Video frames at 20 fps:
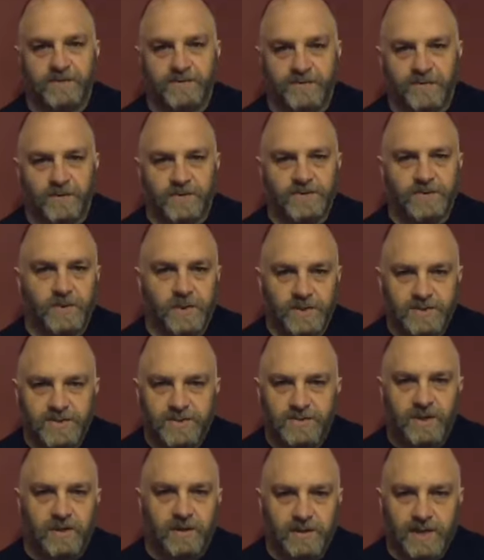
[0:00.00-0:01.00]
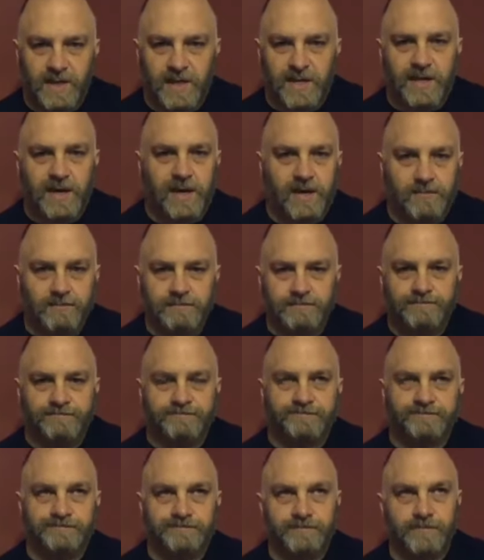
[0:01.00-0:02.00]
for 22kill.com. A
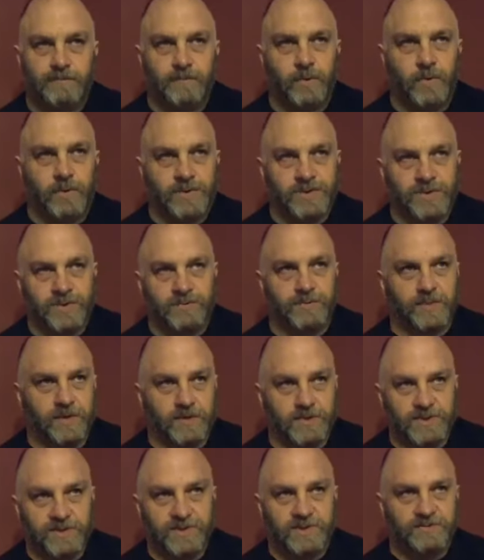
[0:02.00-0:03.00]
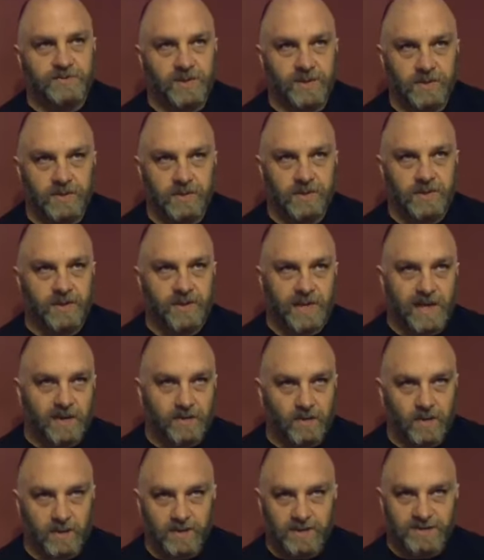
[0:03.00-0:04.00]
portion of the proceeds will be going to that
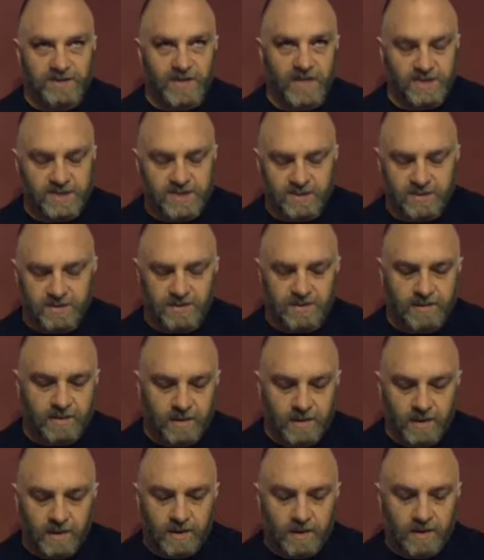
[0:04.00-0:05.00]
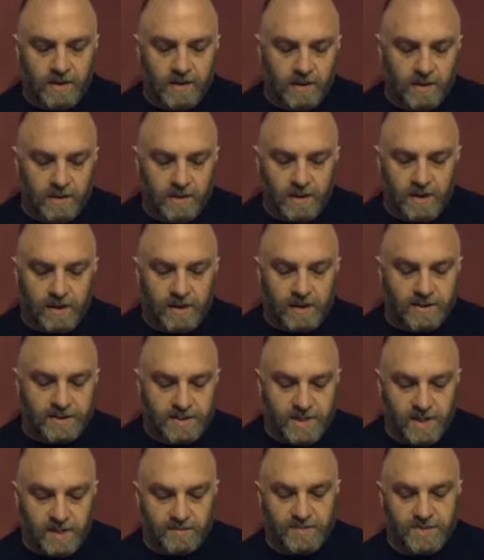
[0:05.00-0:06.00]
organization.
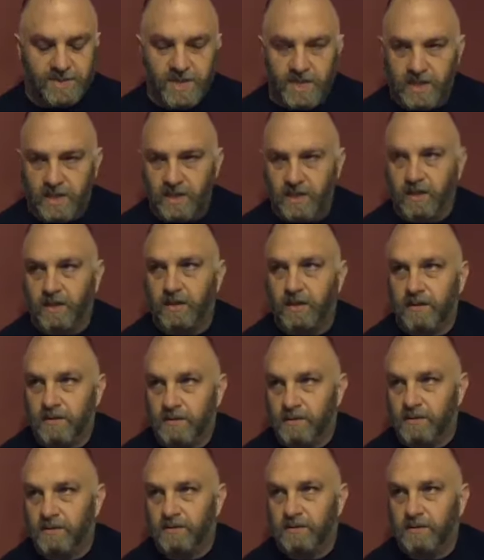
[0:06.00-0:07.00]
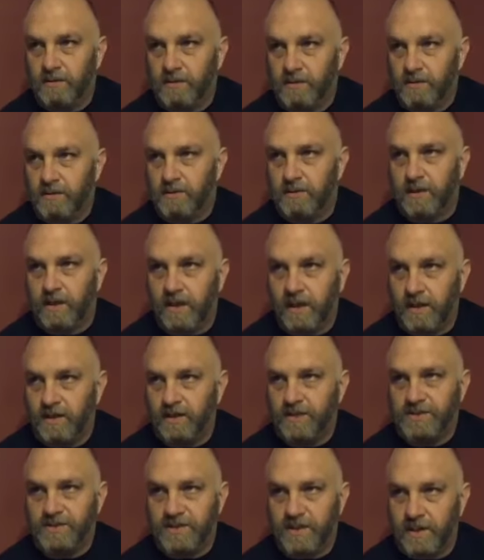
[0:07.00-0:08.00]
Jacob Schick,
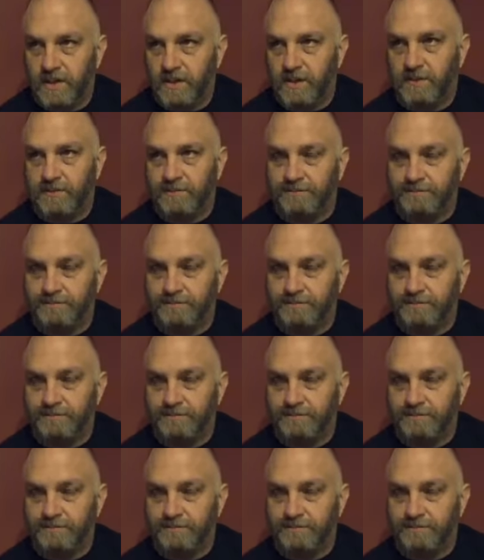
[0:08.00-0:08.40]
he's the